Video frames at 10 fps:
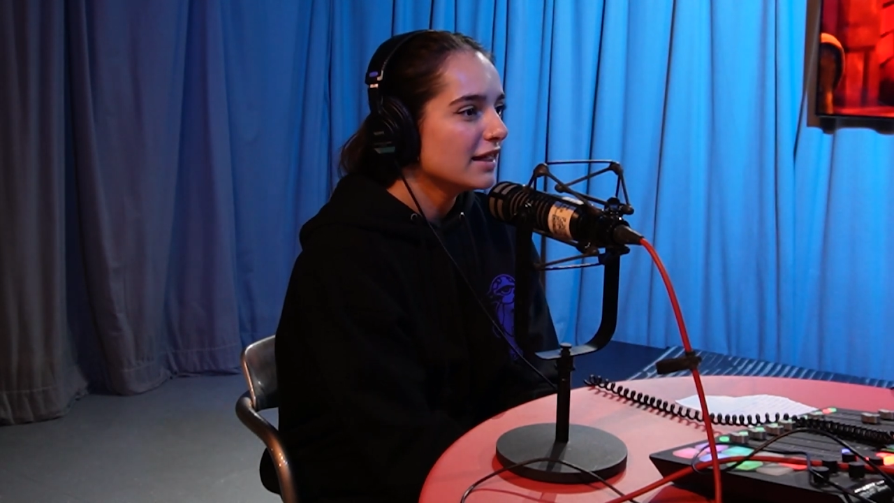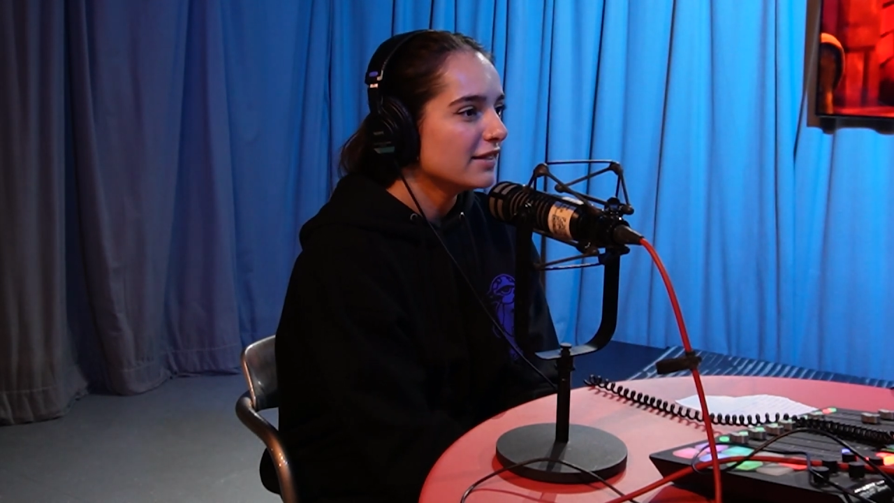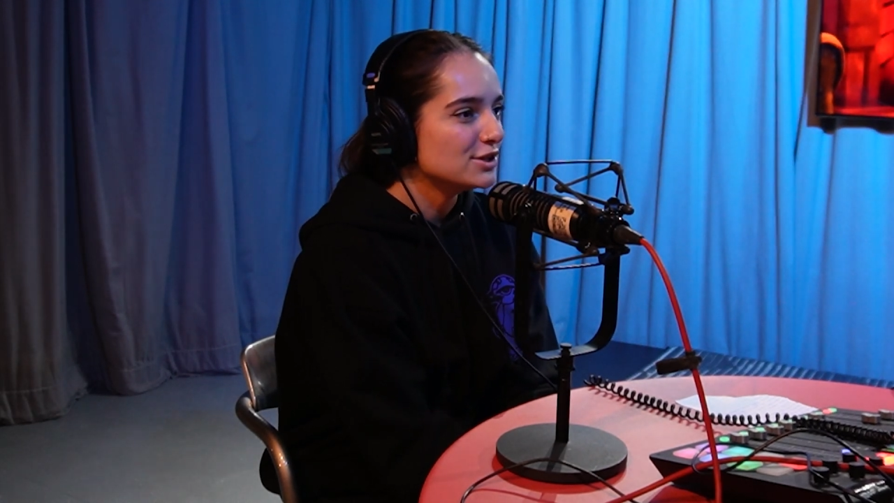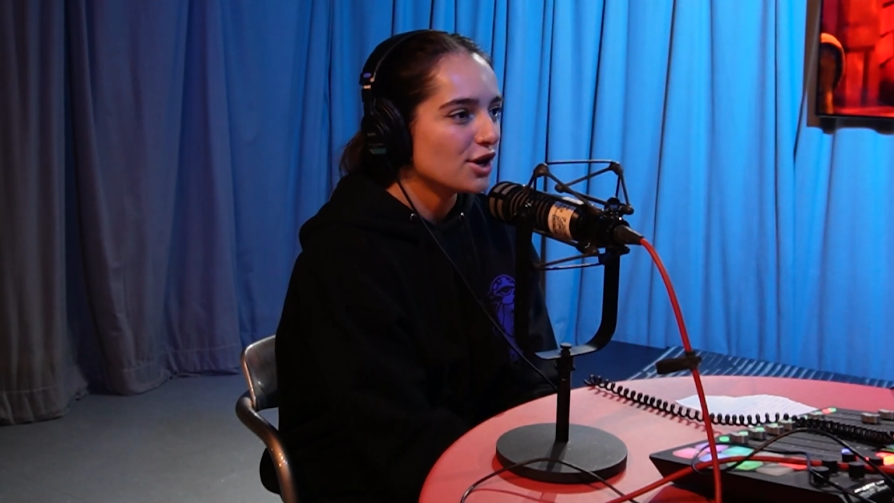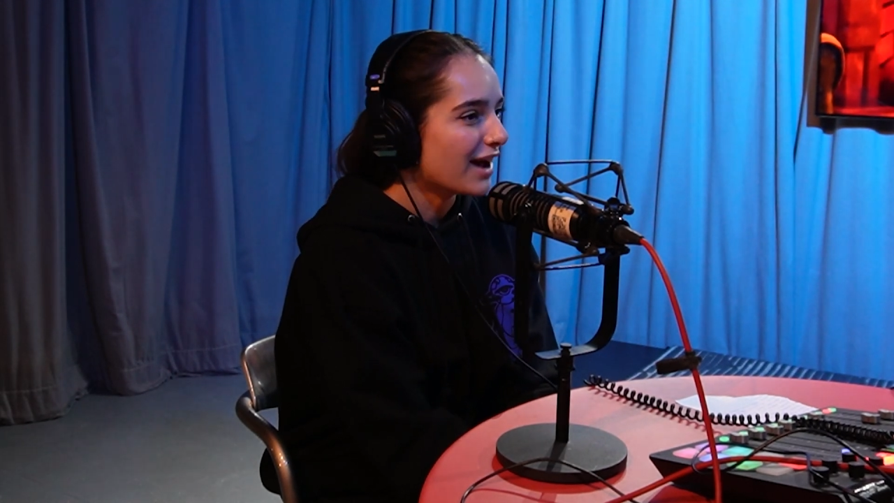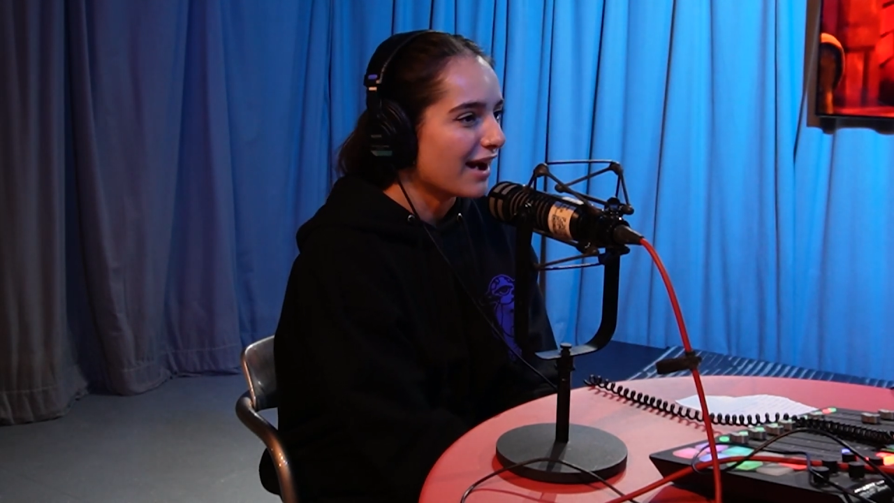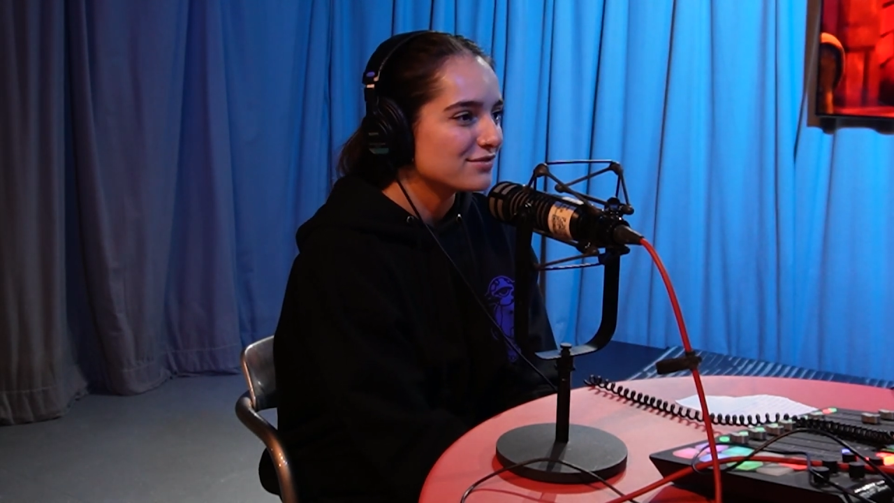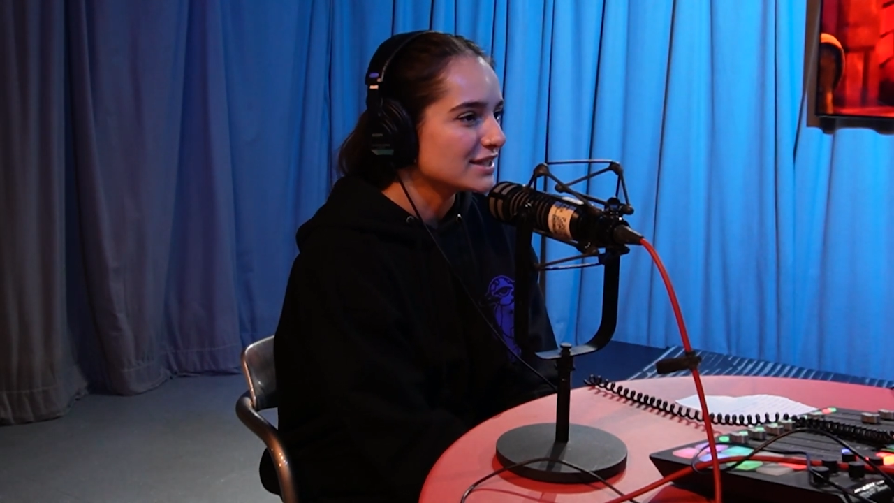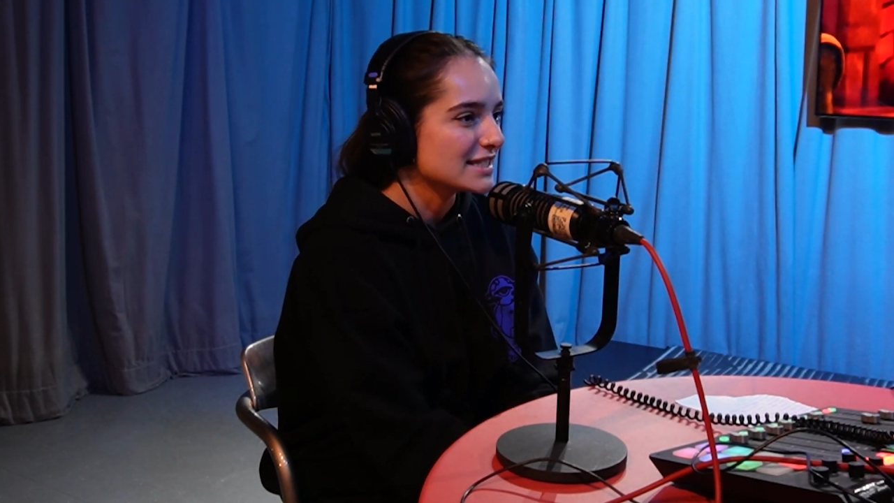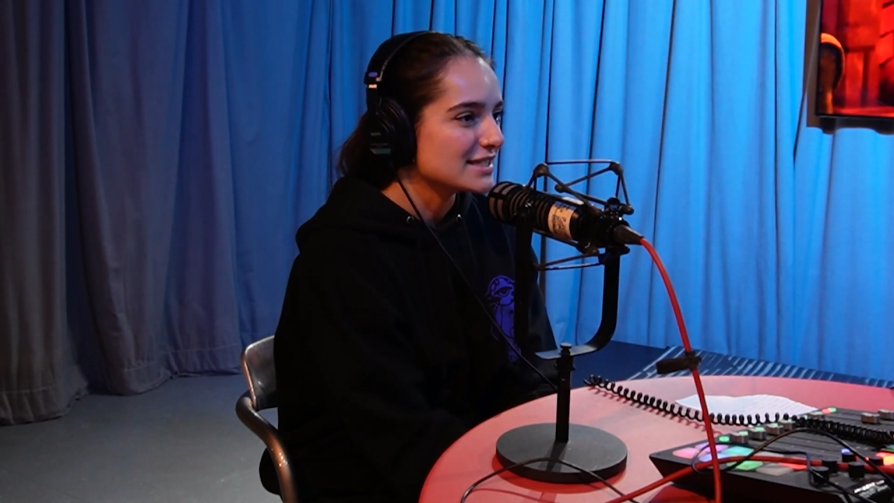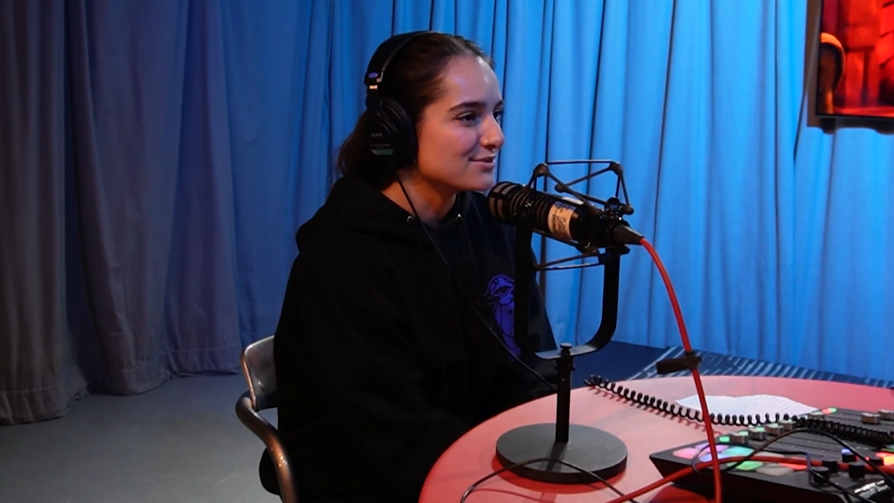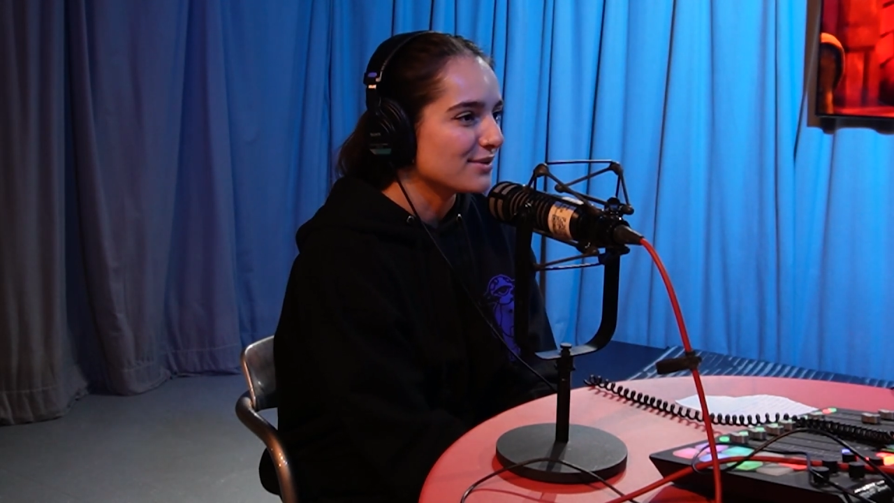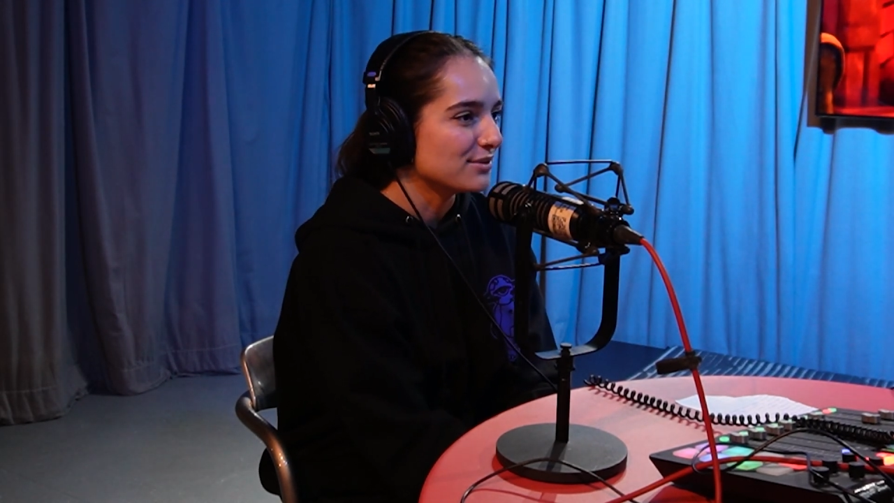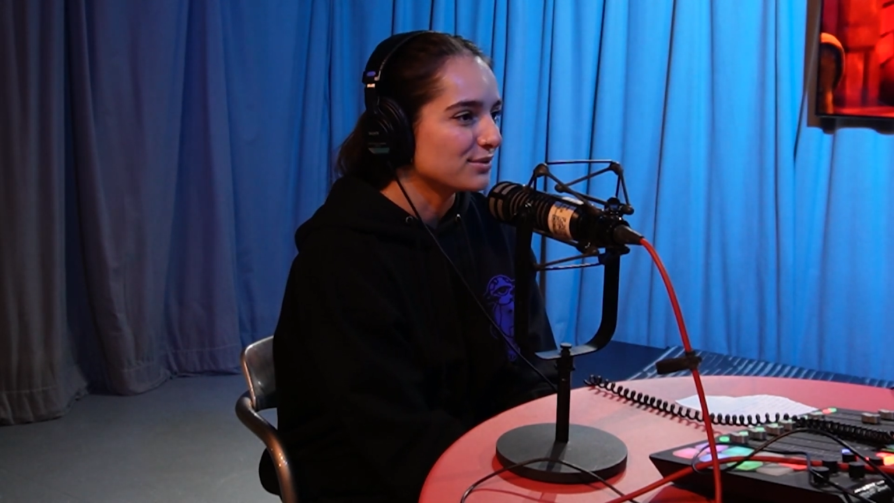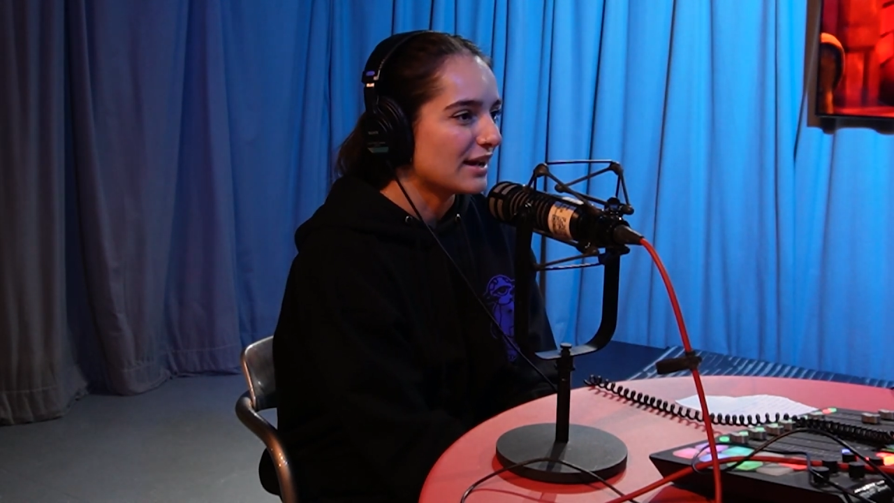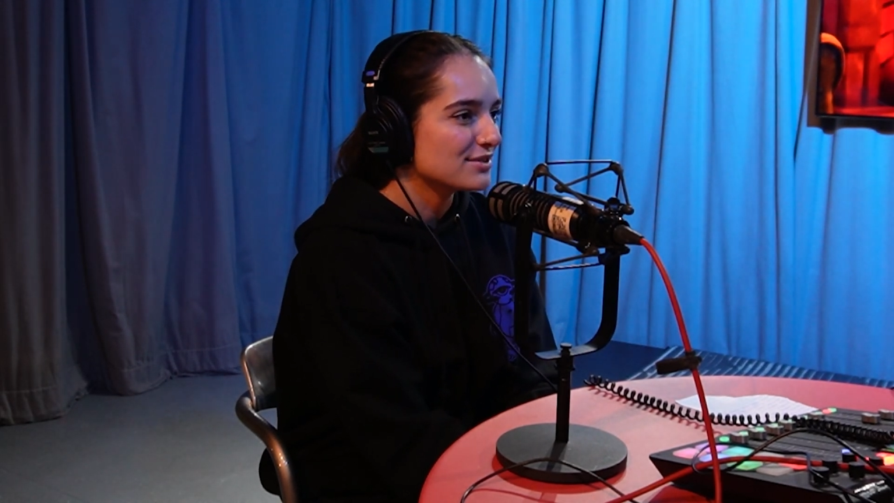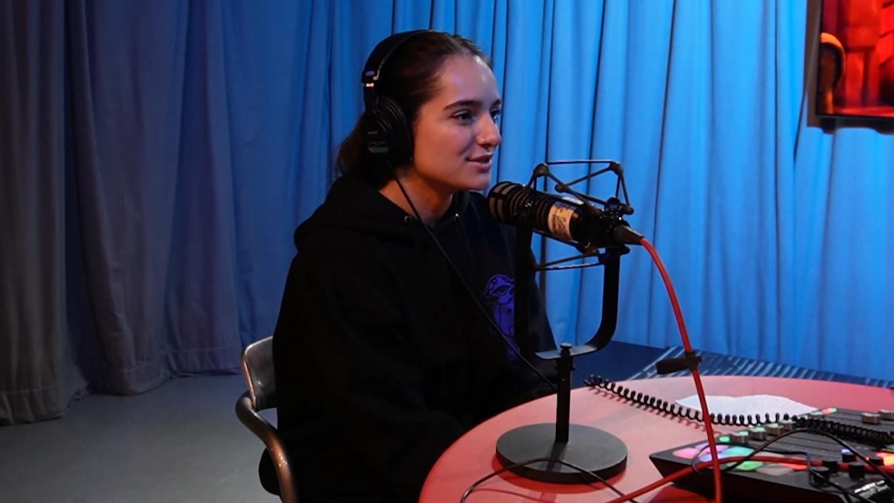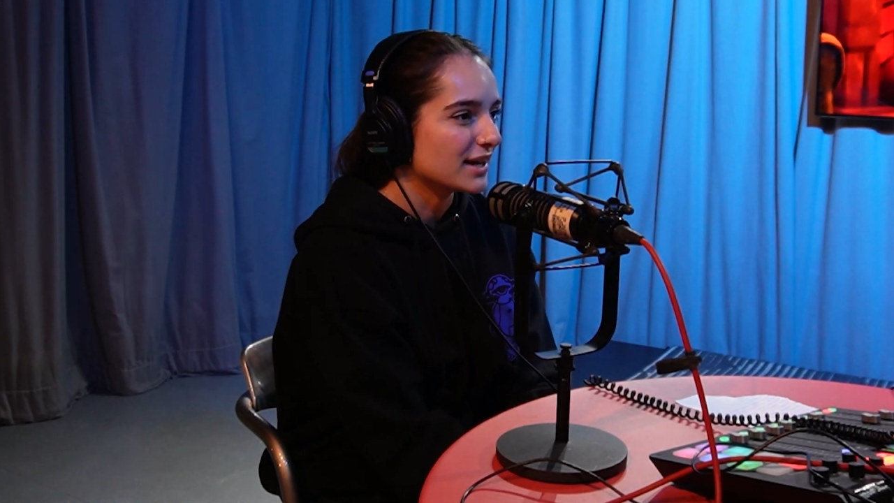that you don't have to listen to anyone else.